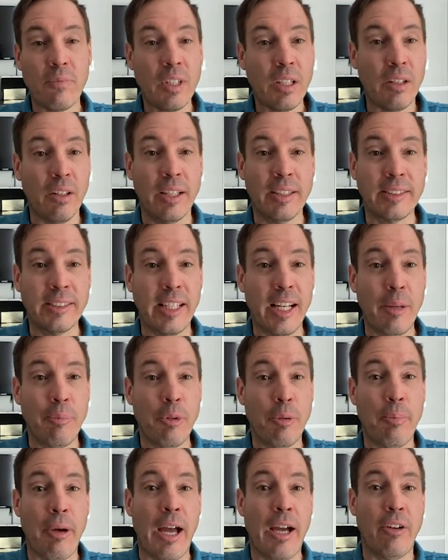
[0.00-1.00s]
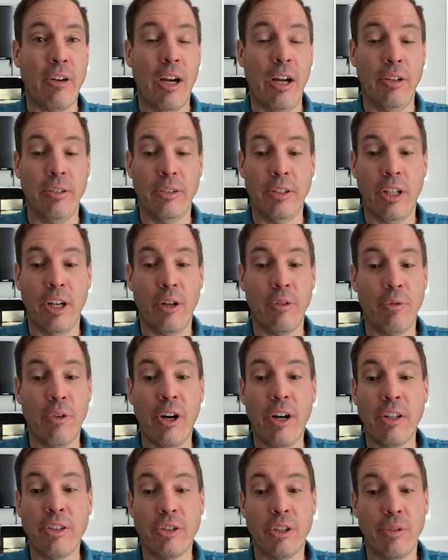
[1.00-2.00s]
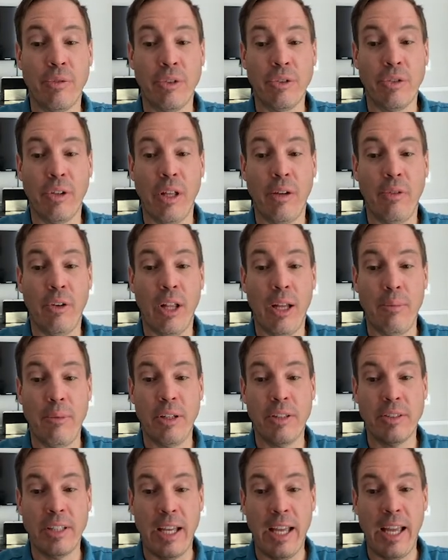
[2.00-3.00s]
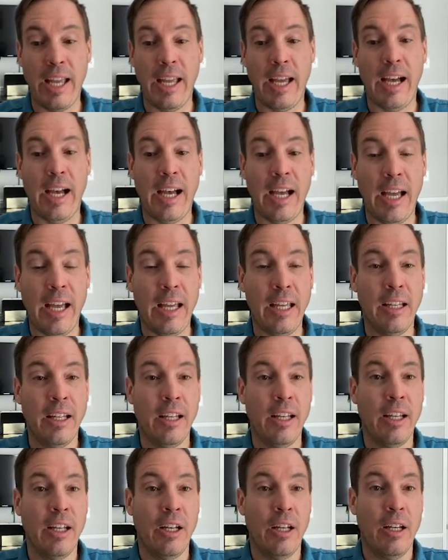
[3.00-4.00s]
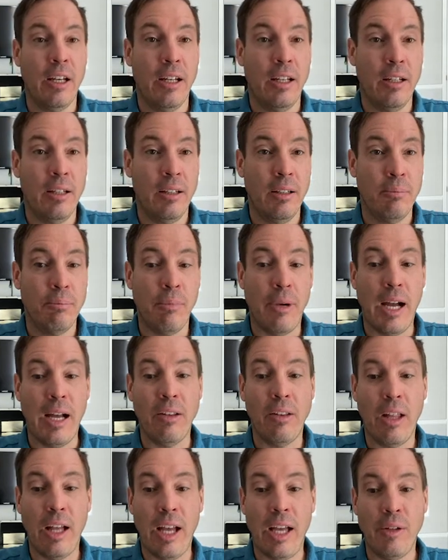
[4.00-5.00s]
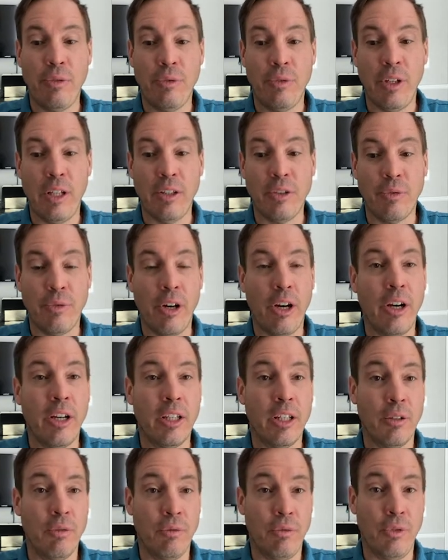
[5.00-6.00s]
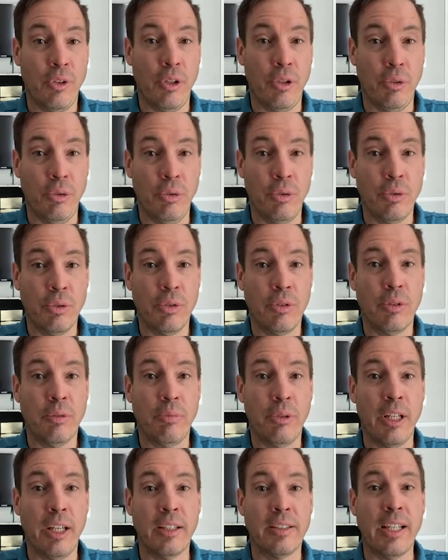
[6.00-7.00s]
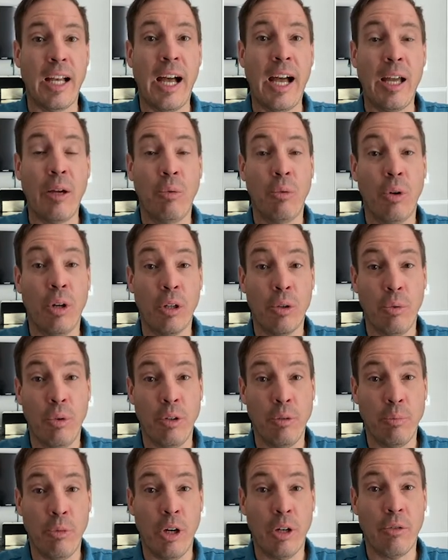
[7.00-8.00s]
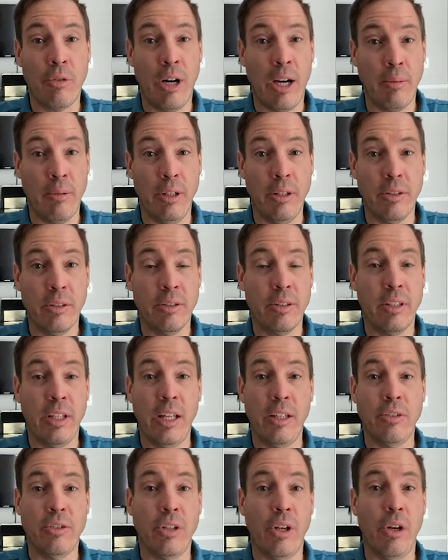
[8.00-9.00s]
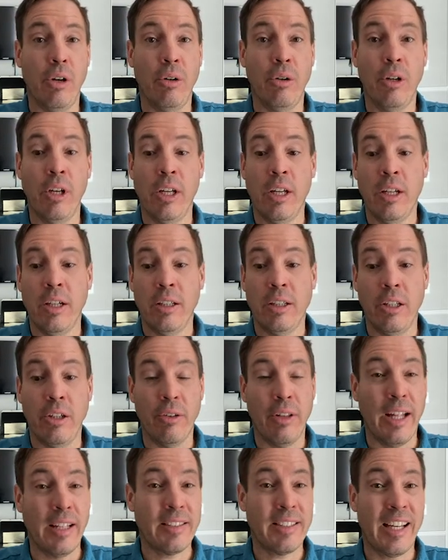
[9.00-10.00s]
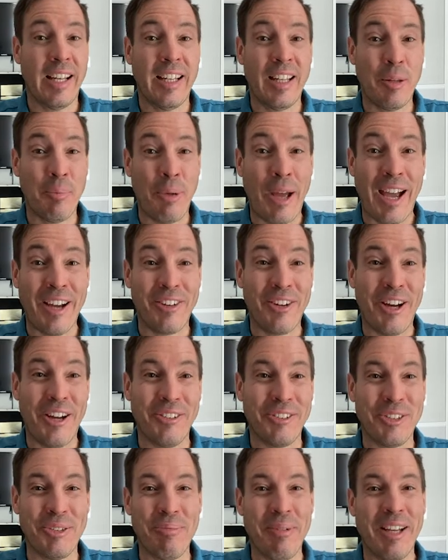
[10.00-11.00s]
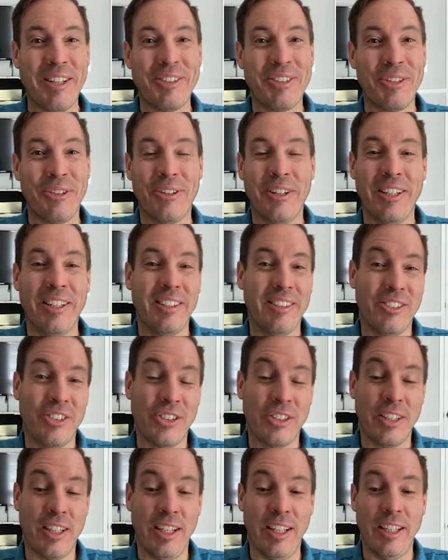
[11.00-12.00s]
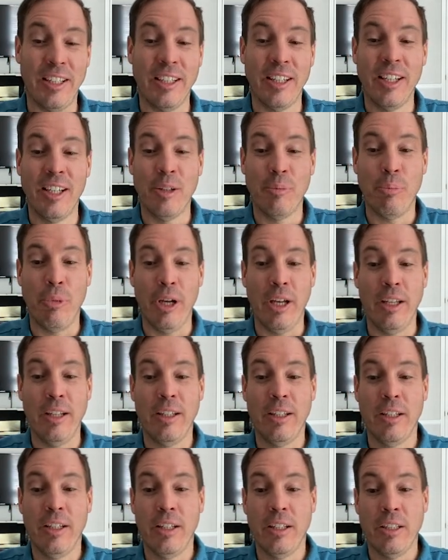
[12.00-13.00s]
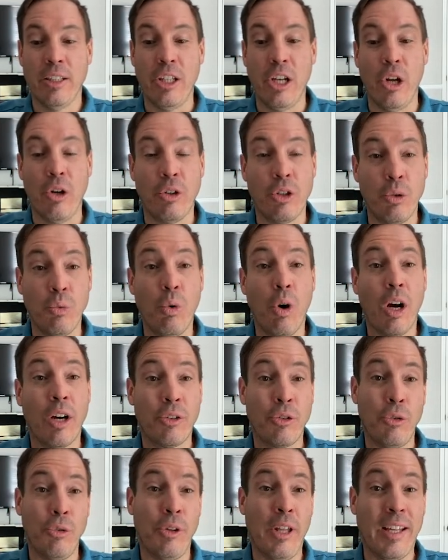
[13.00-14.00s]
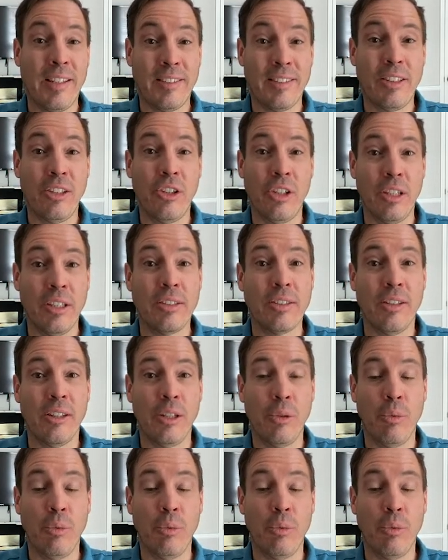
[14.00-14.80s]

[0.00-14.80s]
let's set up the background. And on a very surface level, I'm gonna say, hey, my life is very confused because I work with Mark Roberts. And so, that's kind of the background to my story. Just kidding. But, you walk through that seriously